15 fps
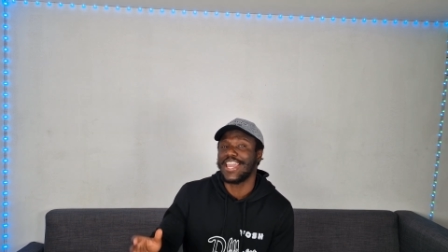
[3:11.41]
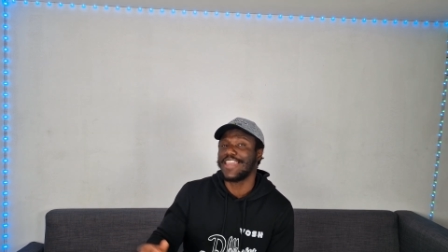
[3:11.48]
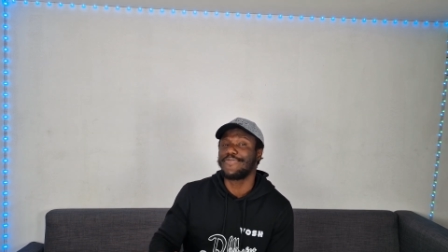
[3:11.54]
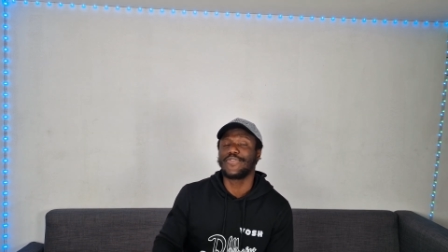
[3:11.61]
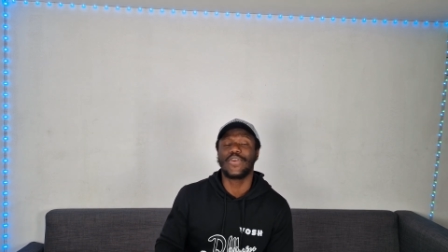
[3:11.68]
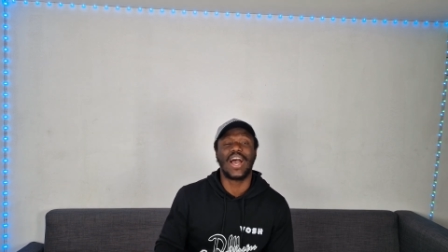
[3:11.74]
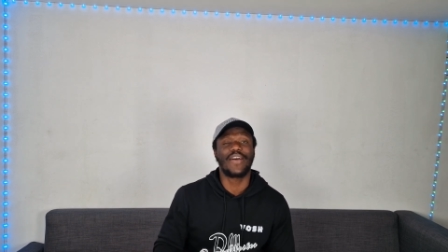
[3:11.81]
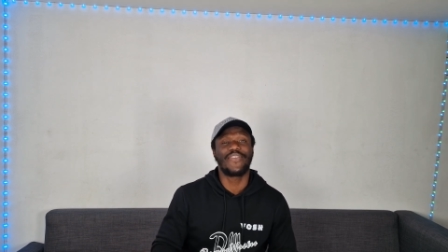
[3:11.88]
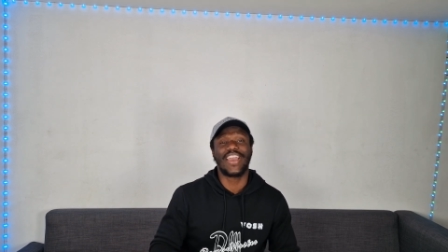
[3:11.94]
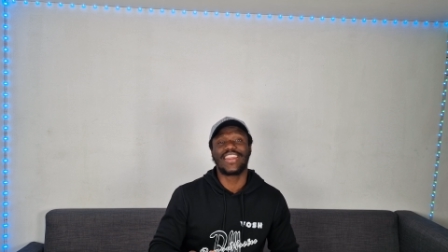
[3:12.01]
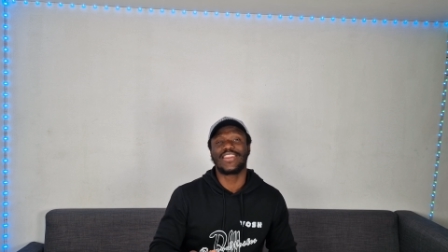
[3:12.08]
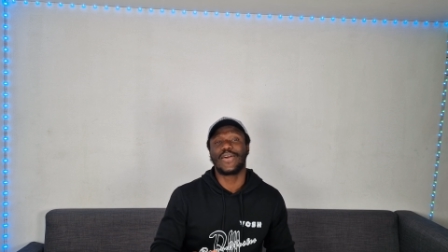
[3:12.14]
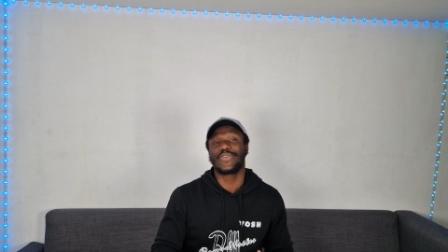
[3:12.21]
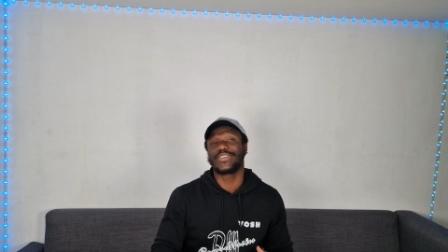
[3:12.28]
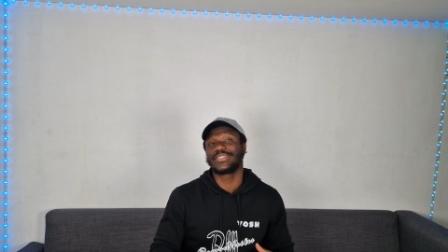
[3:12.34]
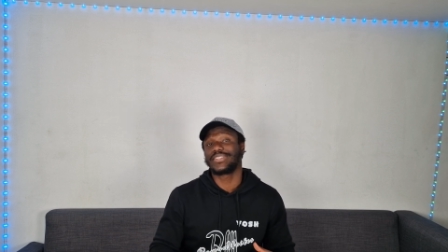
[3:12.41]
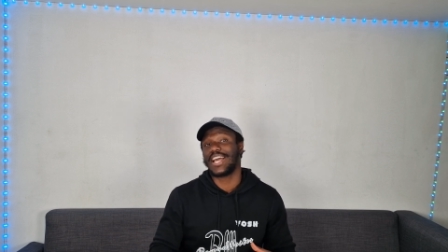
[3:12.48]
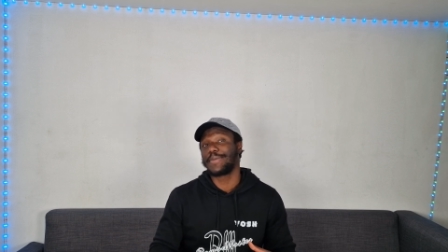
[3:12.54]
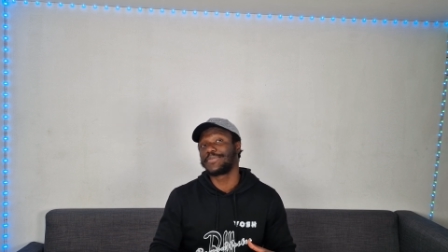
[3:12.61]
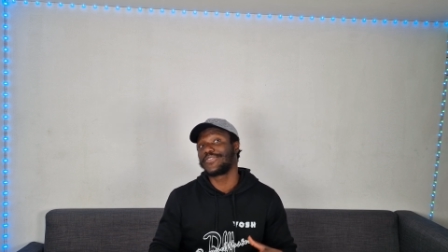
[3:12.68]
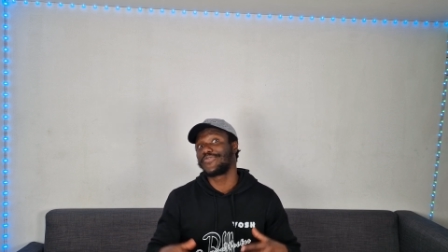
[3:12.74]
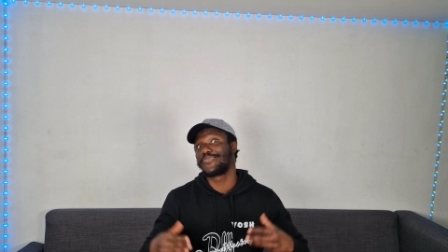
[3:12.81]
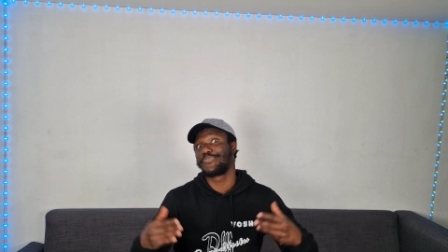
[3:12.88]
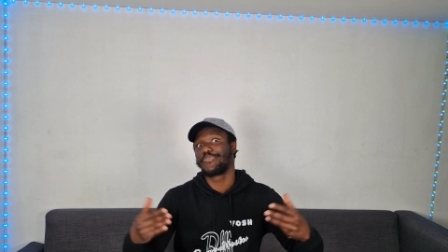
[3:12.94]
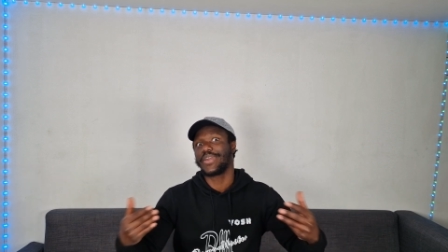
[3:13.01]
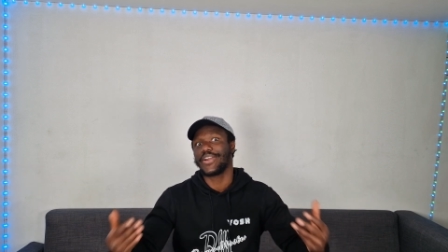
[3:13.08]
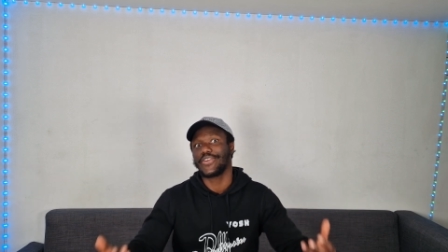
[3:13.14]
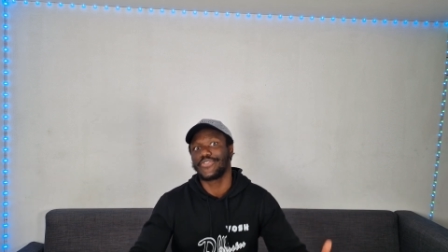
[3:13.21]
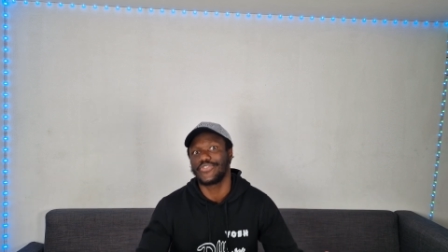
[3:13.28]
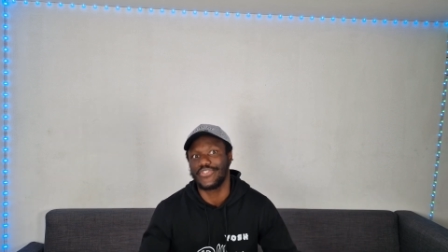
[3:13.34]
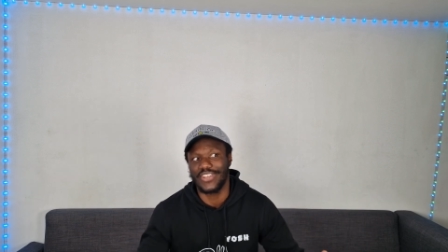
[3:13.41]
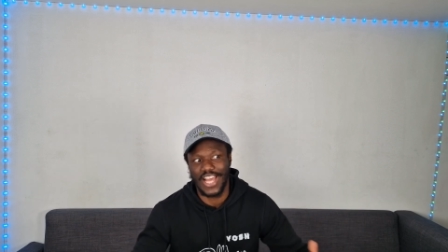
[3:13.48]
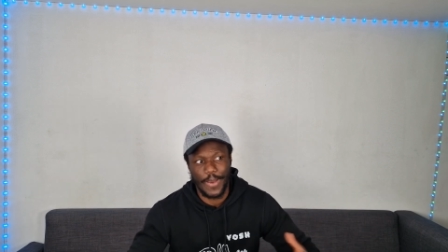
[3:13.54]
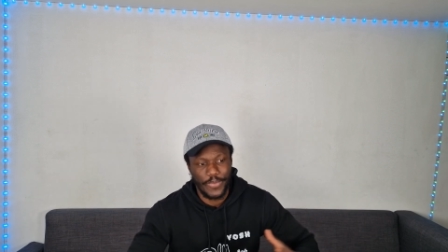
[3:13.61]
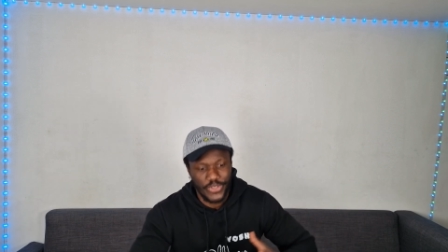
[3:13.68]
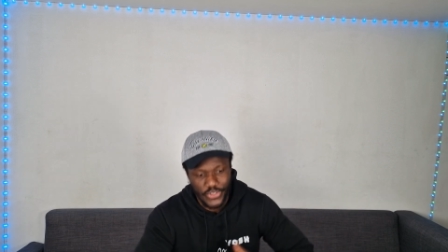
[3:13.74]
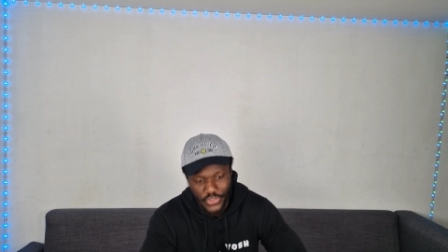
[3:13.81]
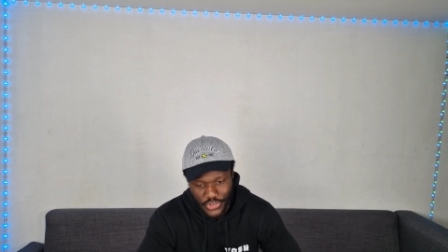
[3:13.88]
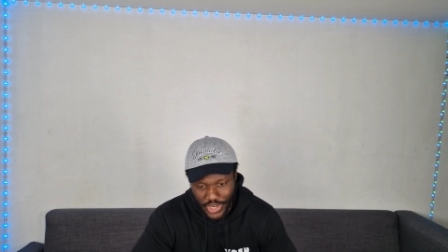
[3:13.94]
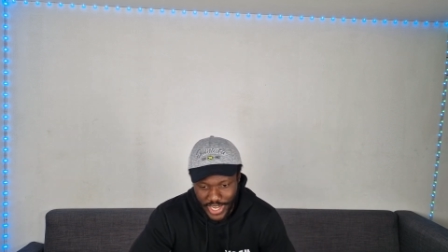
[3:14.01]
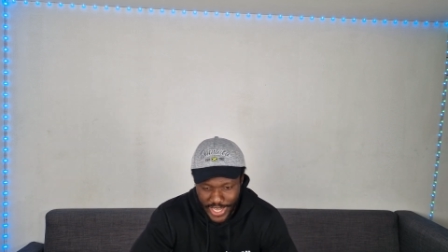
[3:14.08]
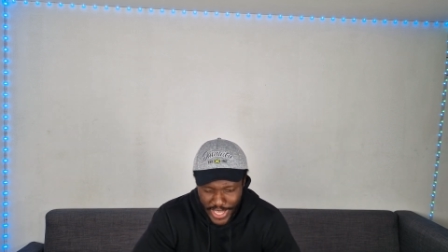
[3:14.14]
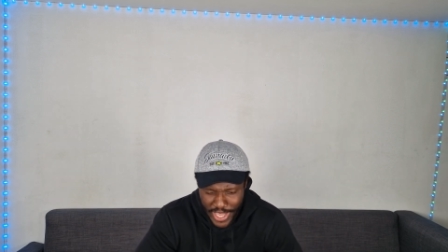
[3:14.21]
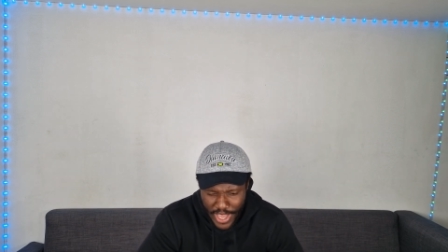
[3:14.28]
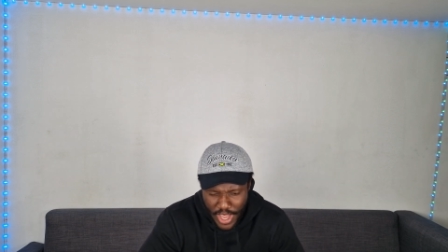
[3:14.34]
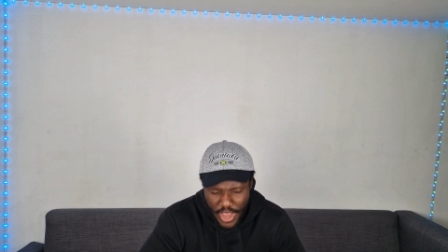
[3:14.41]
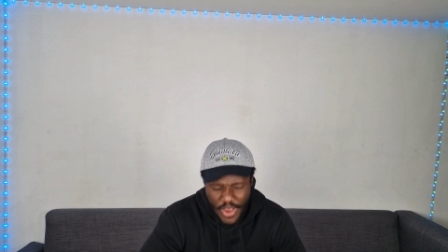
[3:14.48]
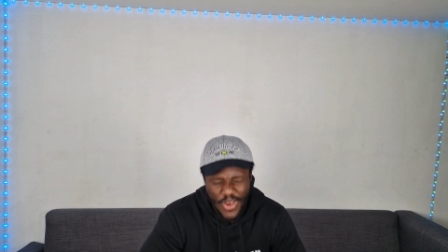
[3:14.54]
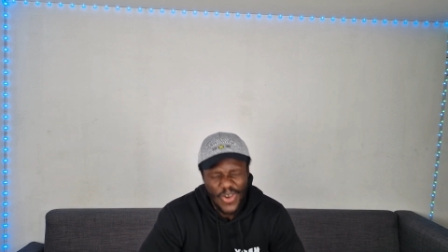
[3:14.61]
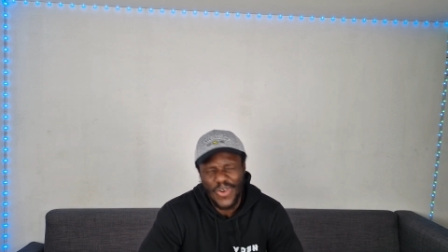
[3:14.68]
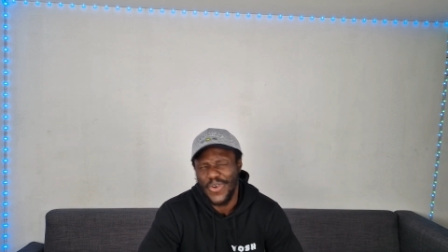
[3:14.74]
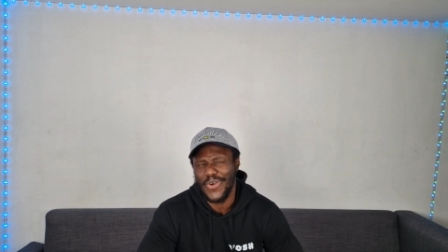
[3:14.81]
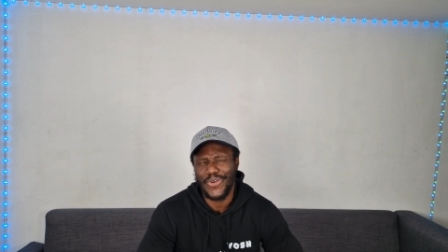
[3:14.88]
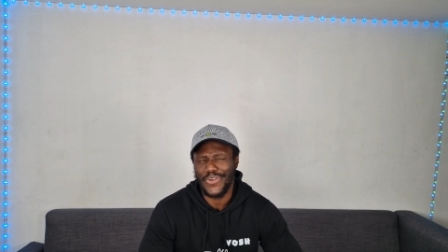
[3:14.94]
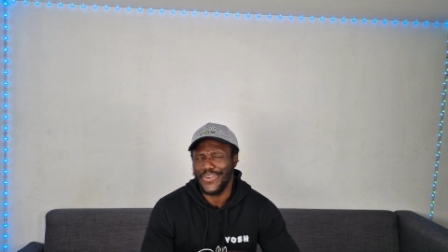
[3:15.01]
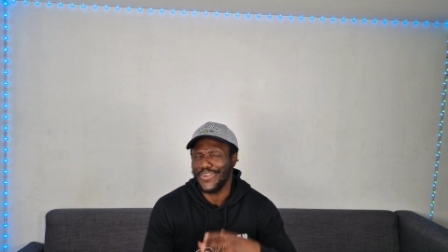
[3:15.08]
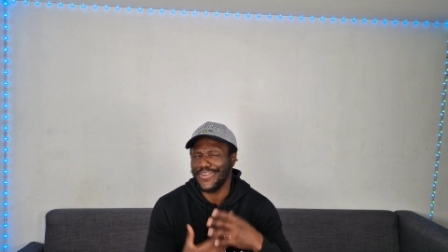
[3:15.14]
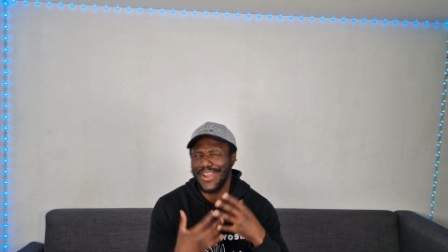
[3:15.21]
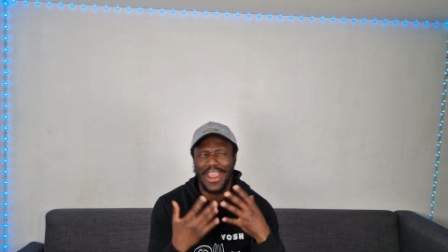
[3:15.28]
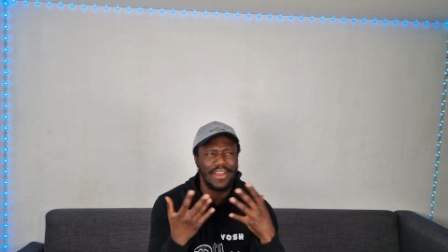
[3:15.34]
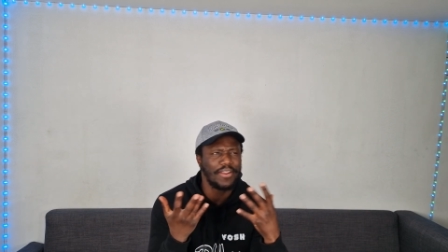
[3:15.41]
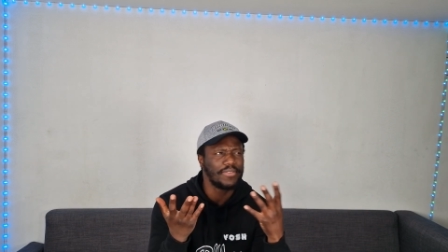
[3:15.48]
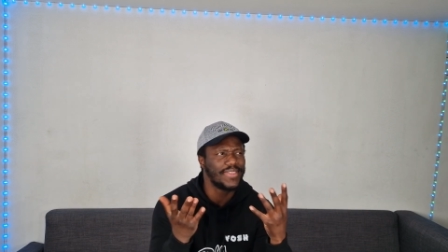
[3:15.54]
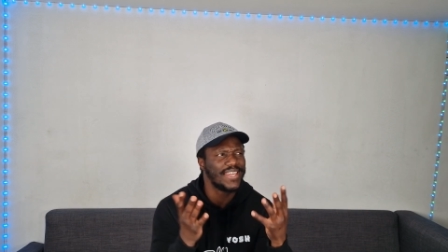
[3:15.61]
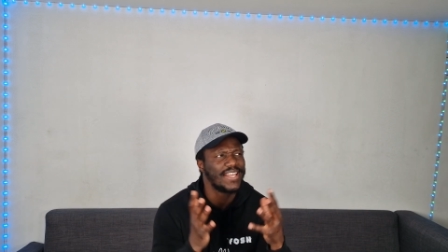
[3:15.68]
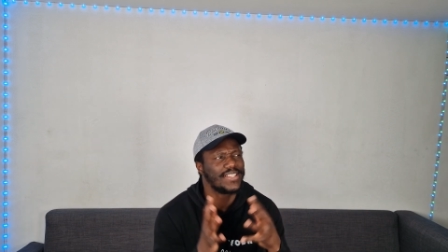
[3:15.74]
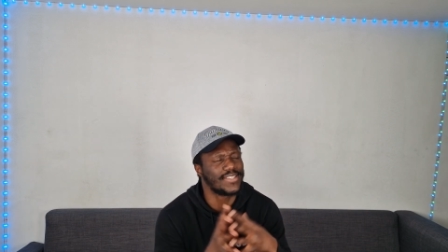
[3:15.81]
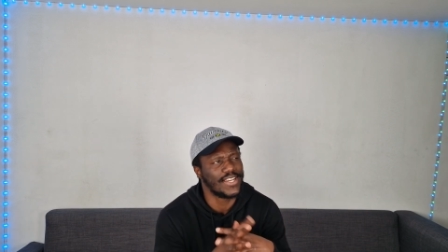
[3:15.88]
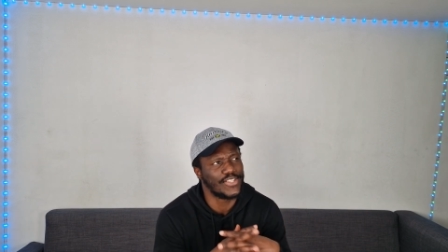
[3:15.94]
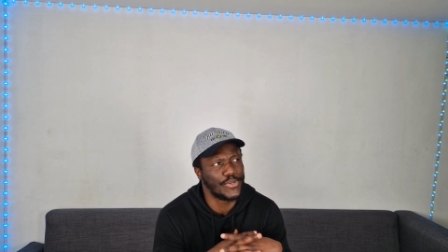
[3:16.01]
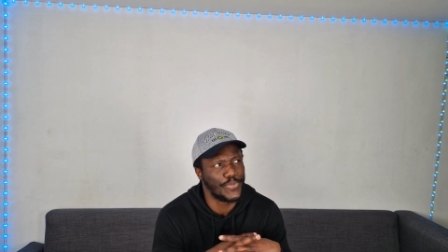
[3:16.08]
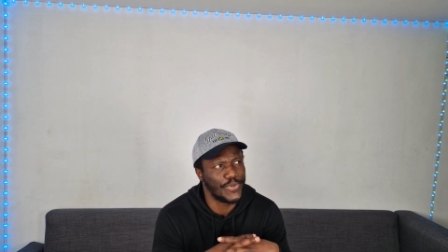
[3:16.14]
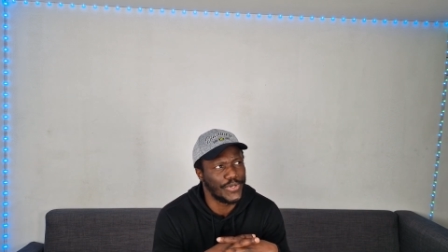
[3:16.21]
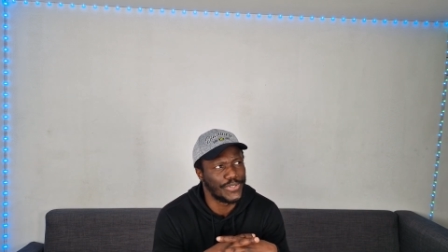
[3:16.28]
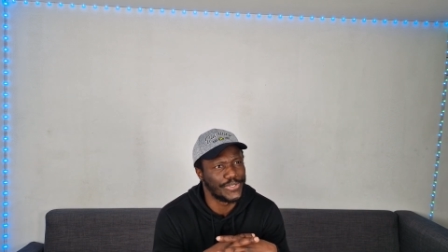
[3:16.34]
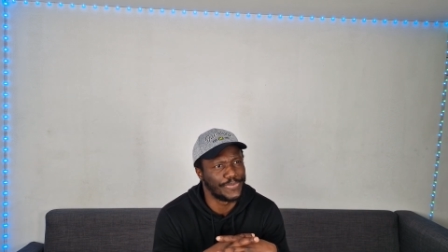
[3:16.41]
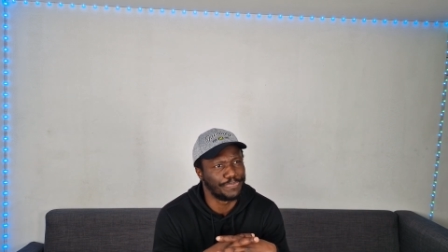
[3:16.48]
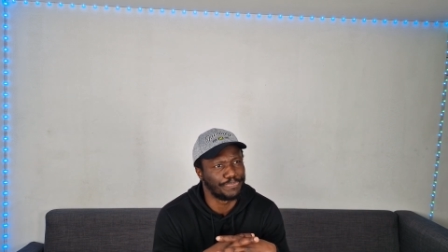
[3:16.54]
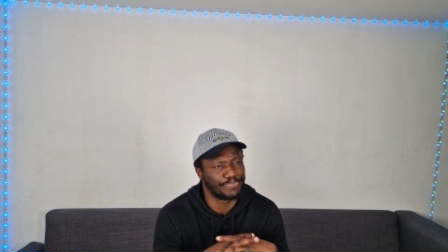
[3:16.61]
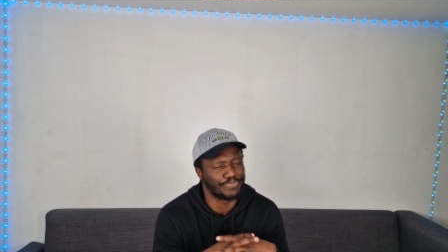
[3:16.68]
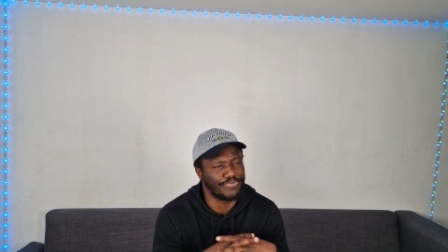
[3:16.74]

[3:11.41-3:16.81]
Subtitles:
If you have any other types of beers you'd like me to try, or anything else, I suppose,